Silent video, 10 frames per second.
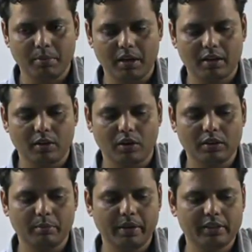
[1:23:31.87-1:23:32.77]
But
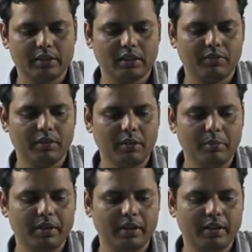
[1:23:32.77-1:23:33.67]
on the basis of
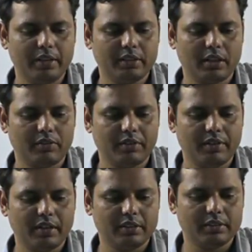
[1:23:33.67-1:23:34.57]
limited nature of
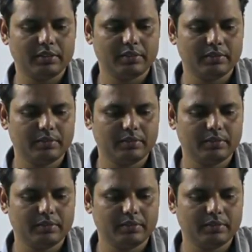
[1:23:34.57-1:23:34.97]
evidence,